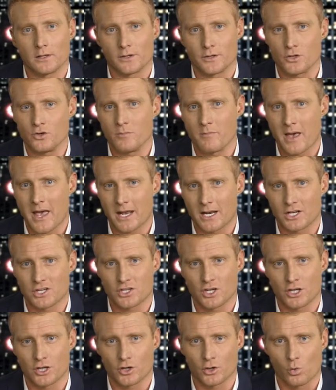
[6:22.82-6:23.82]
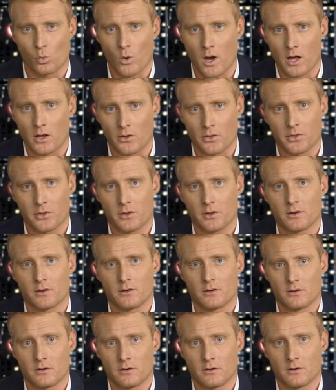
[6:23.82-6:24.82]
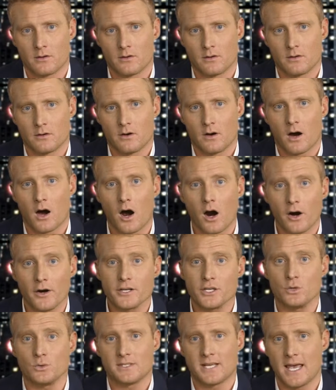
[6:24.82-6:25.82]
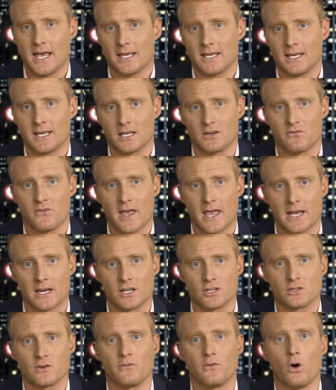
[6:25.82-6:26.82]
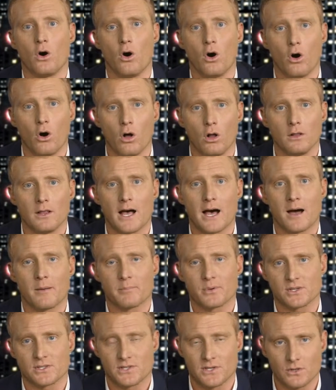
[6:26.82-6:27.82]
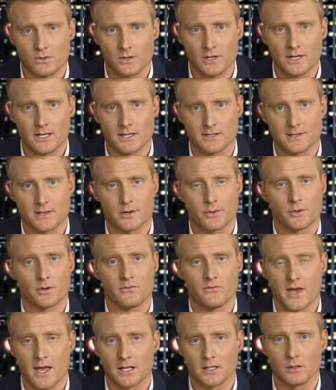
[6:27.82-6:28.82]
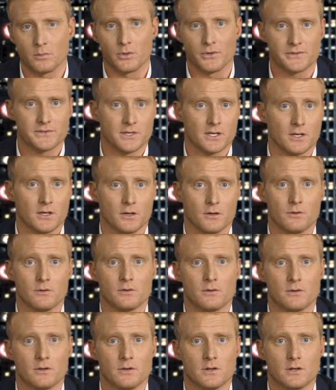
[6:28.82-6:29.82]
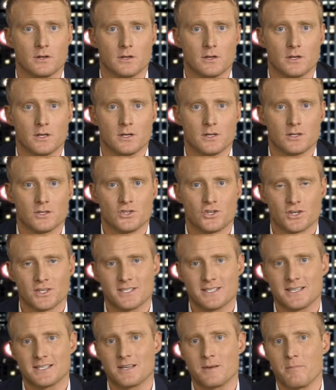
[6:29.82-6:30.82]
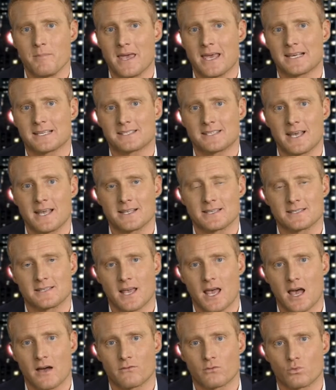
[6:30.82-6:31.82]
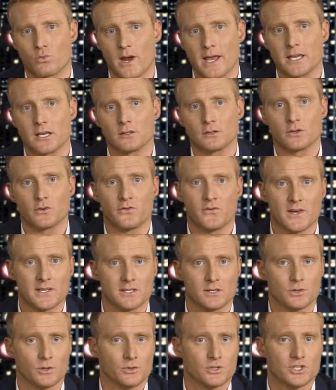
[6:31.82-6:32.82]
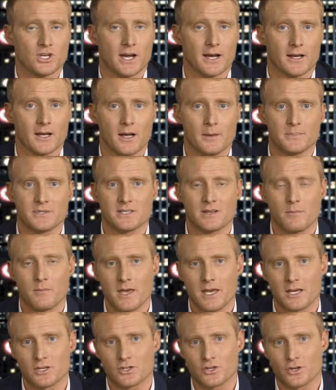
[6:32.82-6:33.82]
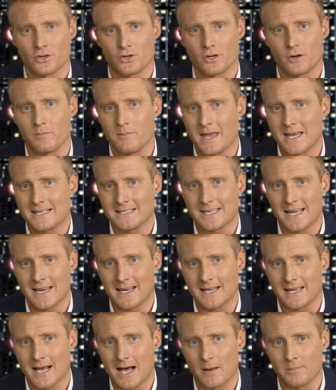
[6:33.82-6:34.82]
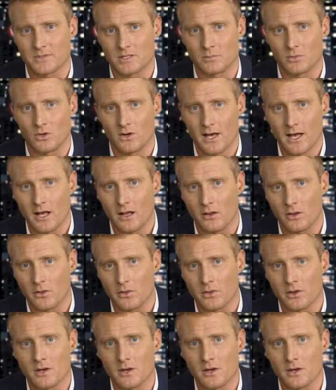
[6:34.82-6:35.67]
are you managing your wealth? Are you taking advantage of all opportunities that are available to you? Just as it makes sense to have regular physical checkups to make sure you're maintaining optimal health,